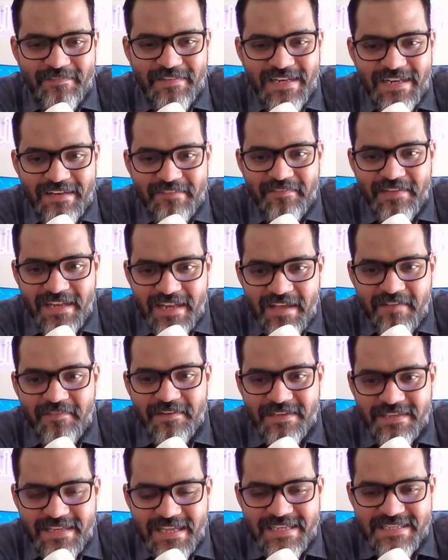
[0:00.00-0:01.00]
We'll we'll we'll
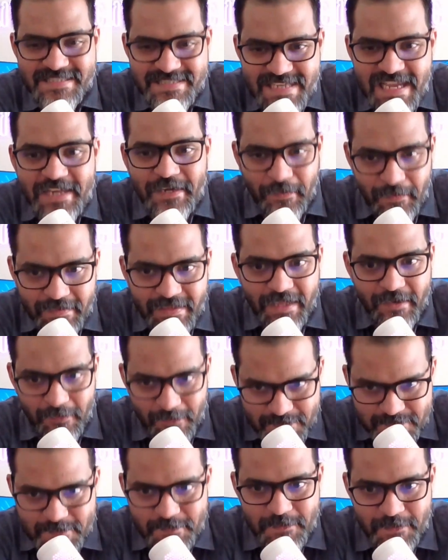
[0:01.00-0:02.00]
have uh, a nice chat on
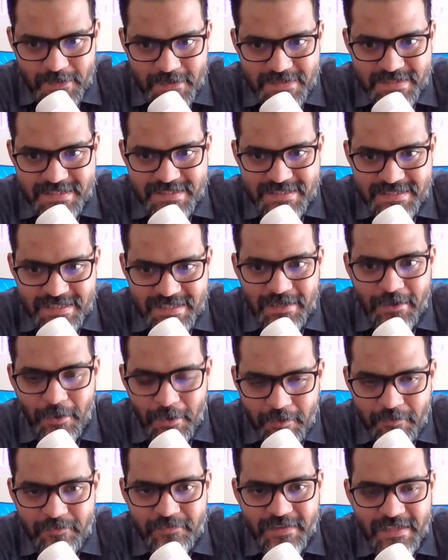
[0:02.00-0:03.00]
that also because a
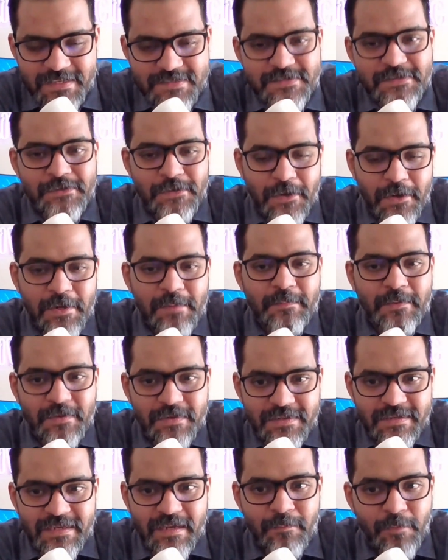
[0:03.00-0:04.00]
lot of things to talk
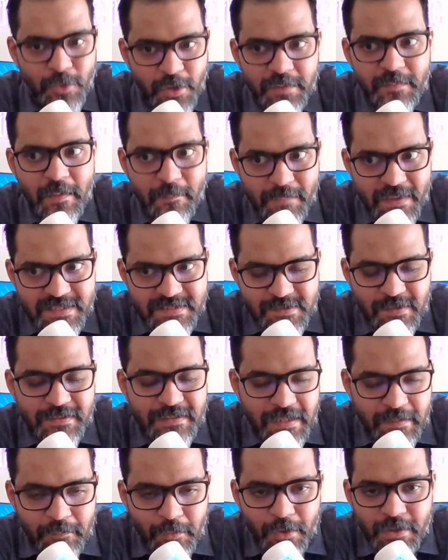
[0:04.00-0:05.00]
about. I'm doing my best
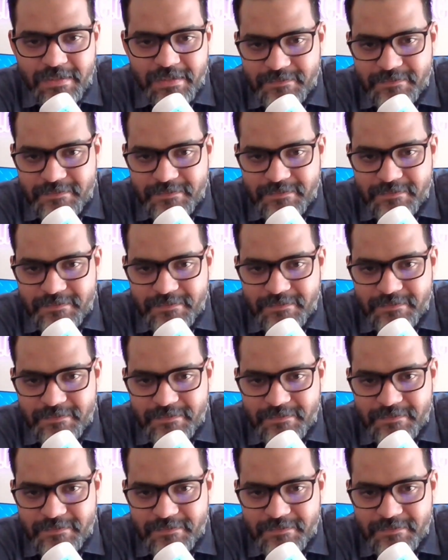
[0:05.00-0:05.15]
on that